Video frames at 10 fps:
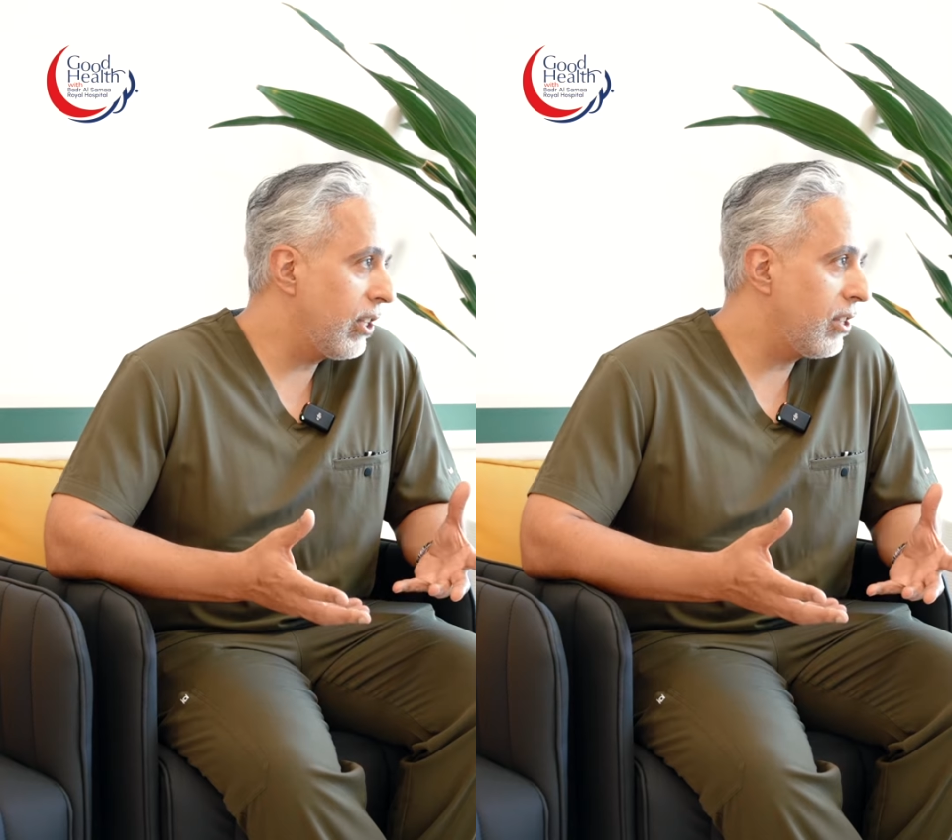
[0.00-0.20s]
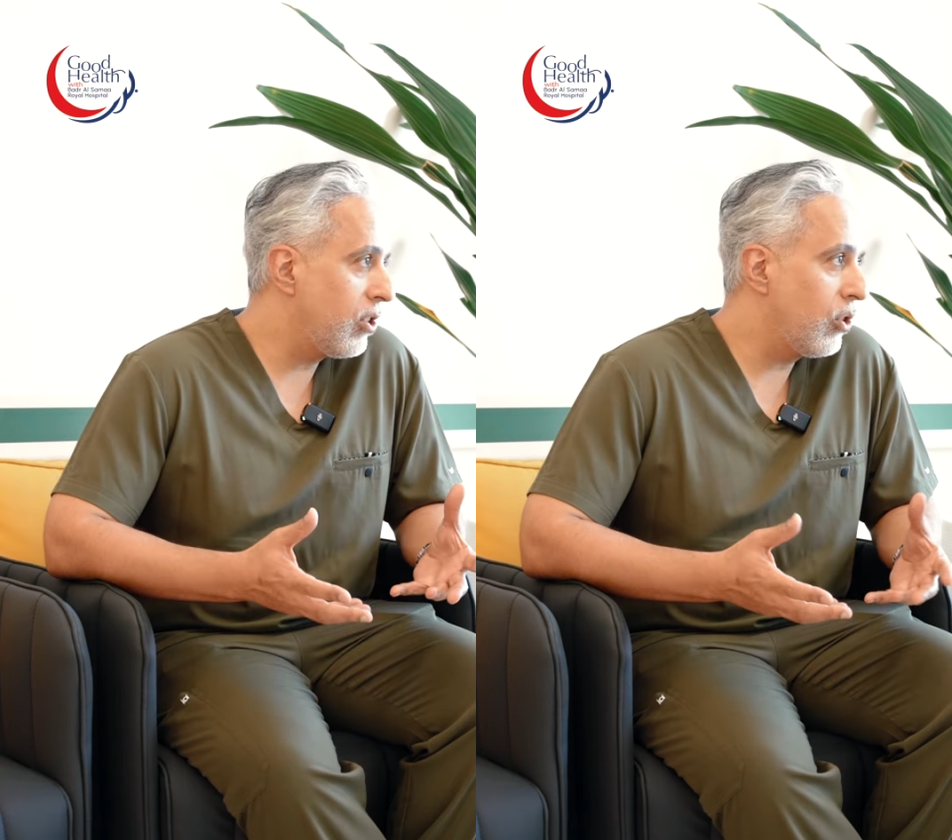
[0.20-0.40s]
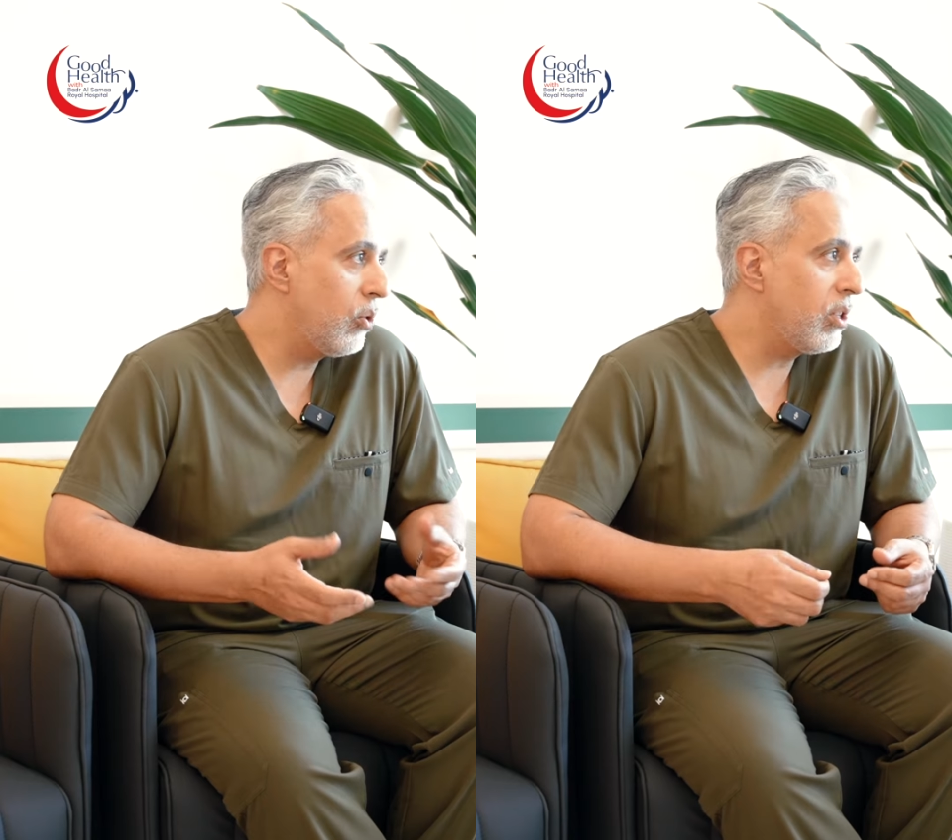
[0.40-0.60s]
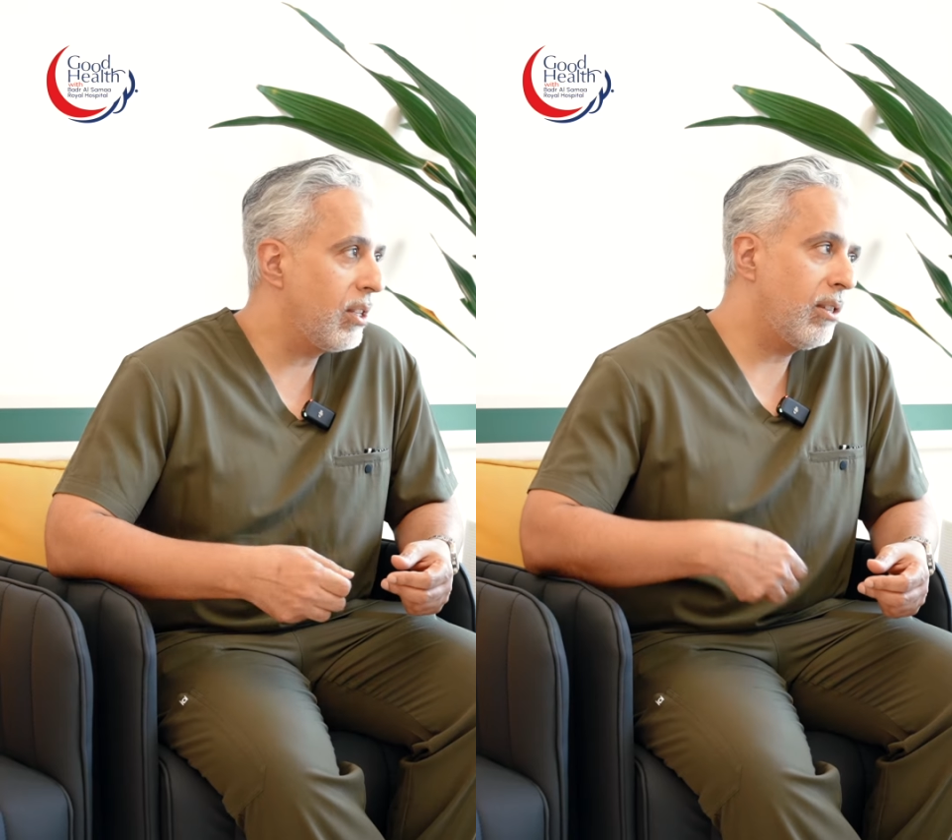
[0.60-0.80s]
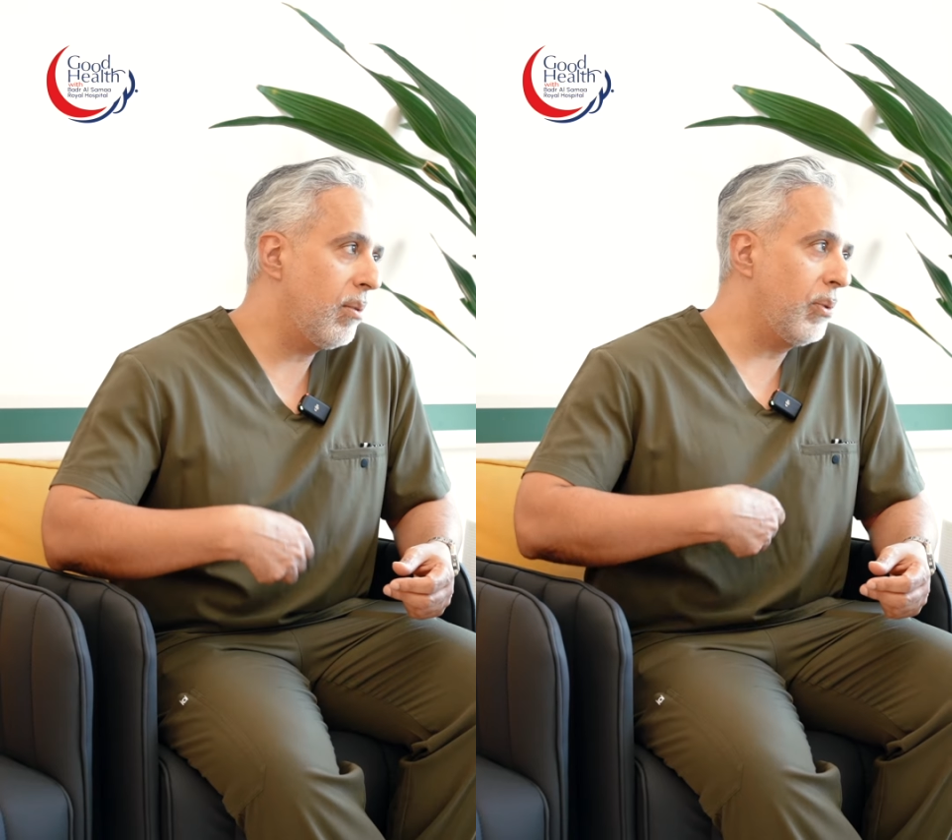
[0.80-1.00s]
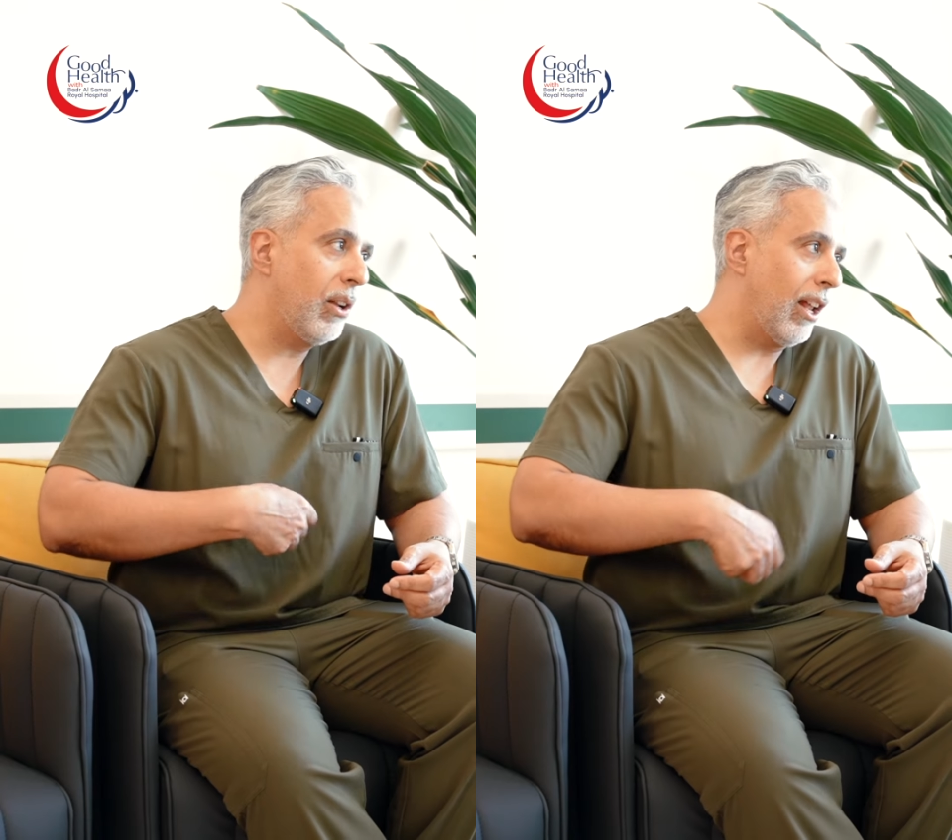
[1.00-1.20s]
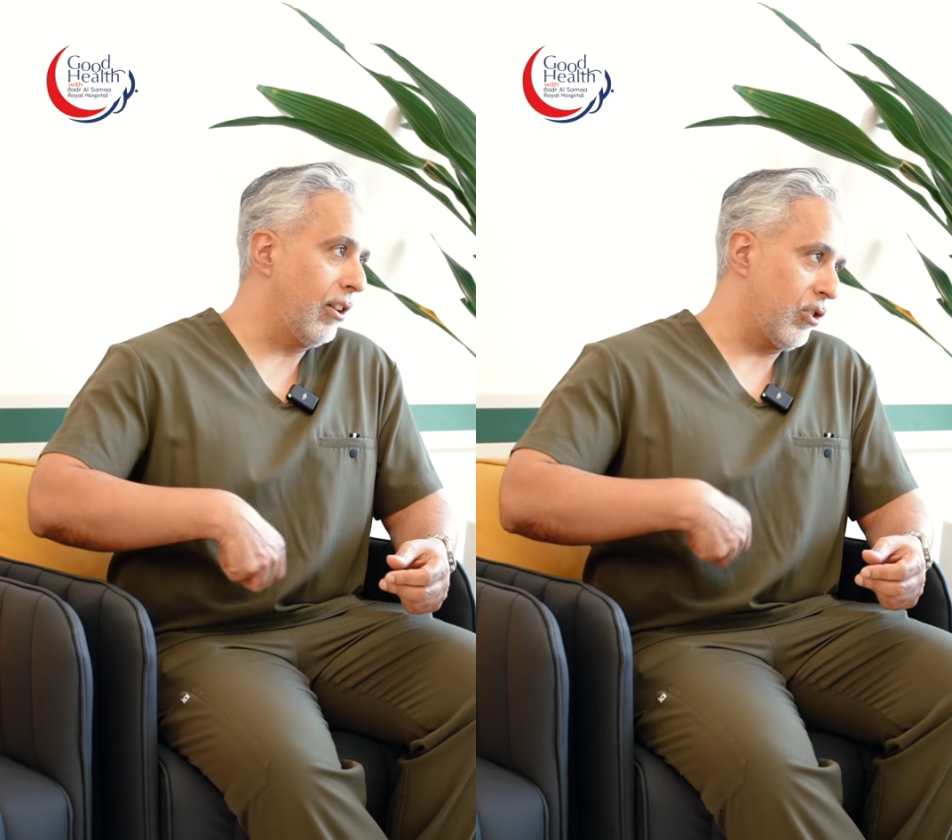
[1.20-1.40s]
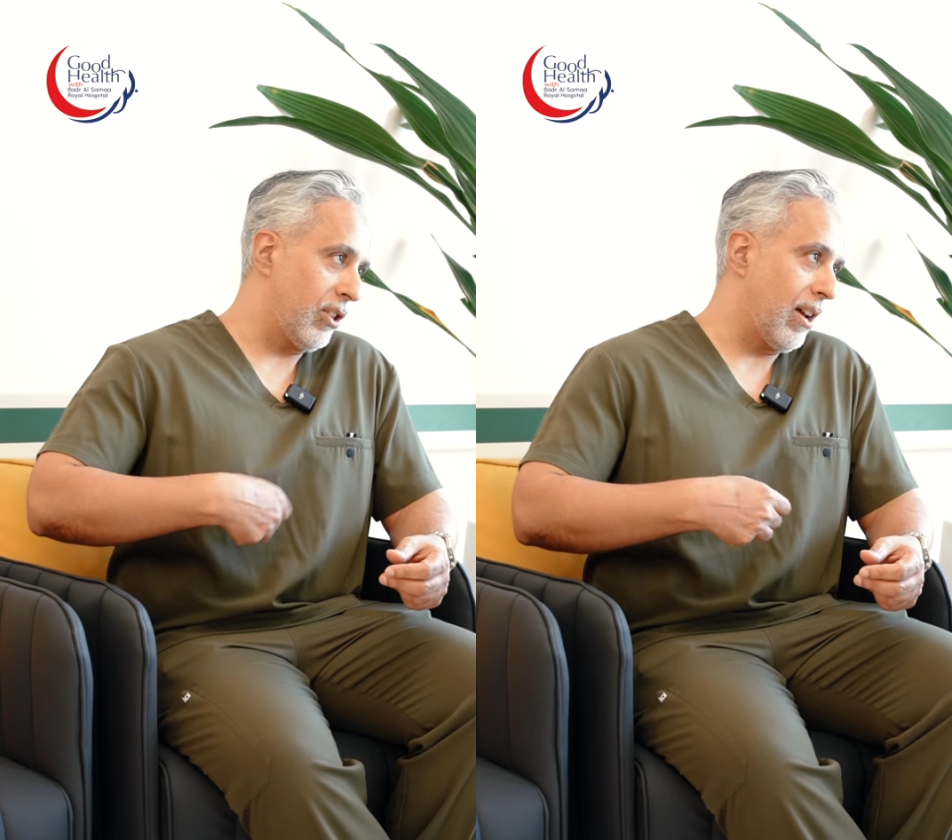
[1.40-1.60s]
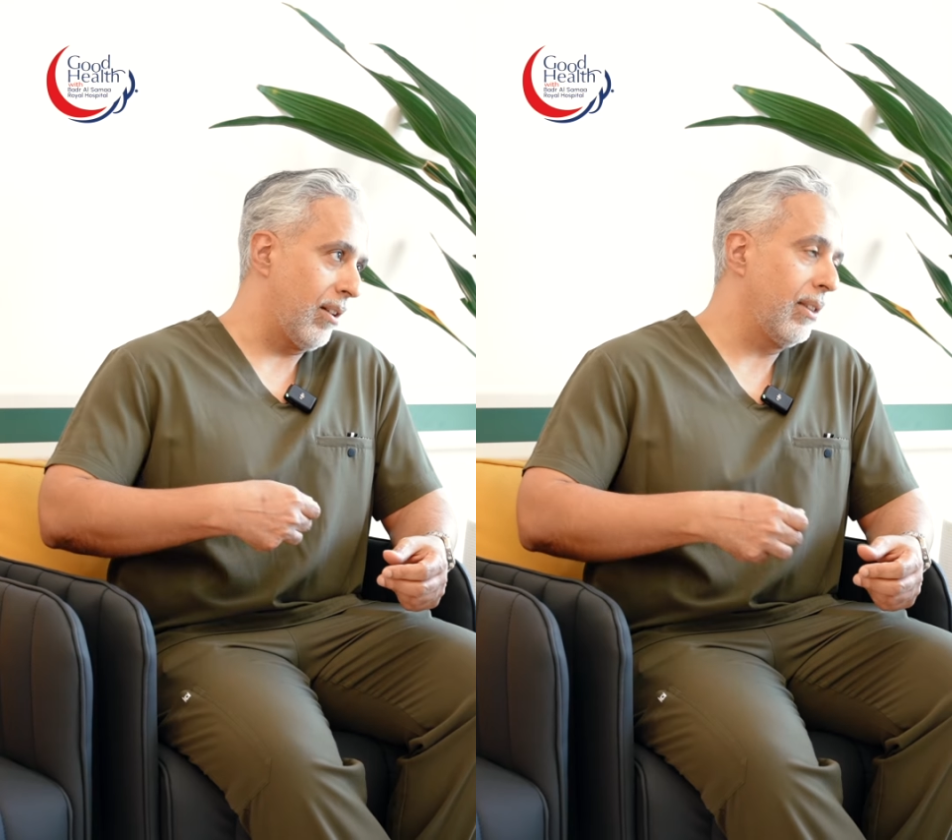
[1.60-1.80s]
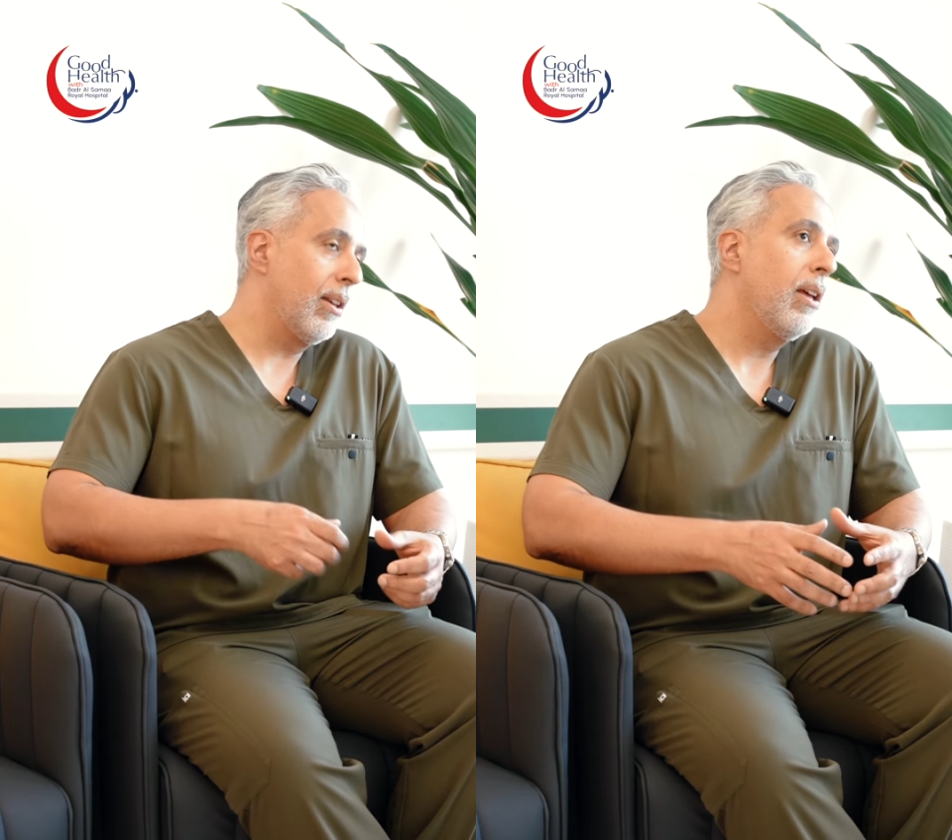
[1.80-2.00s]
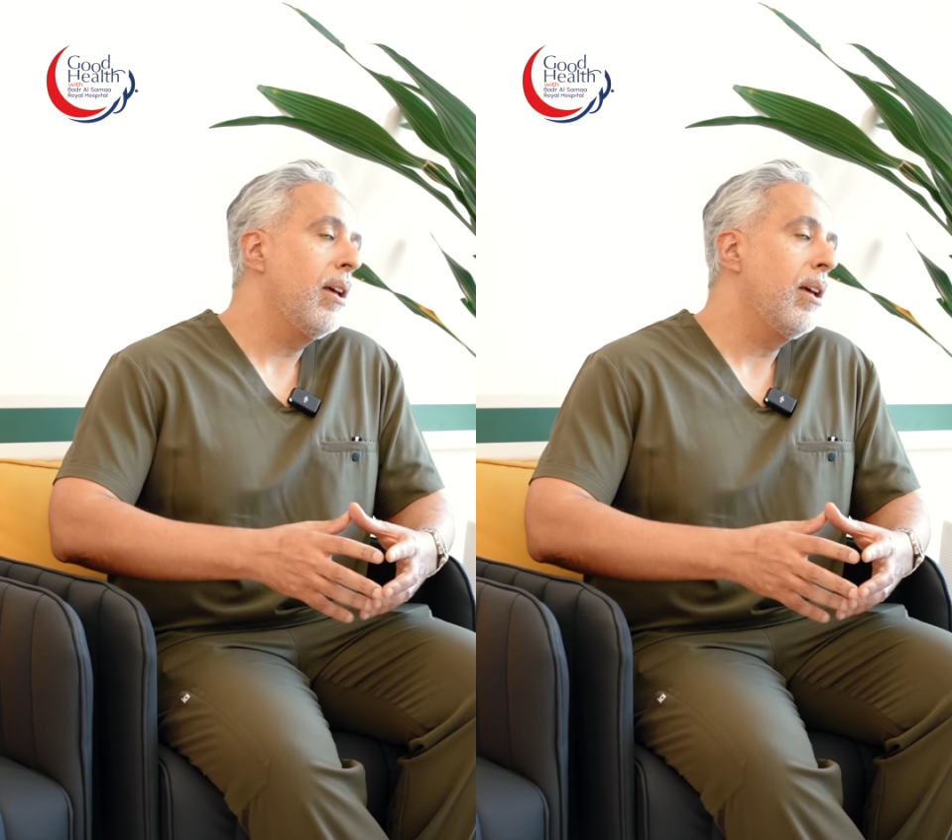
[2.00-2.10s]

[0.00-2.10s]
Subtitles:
test you do is a simple ultrasound.